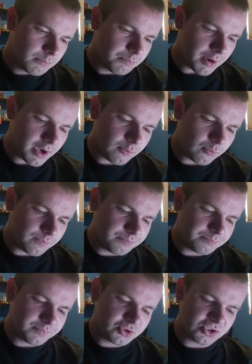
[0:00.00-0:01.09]
But
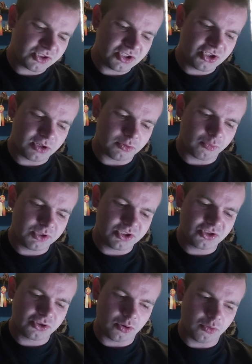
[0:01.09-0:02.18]
just in general, we
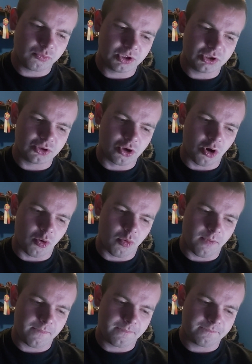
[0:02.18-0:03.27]
just don't really know.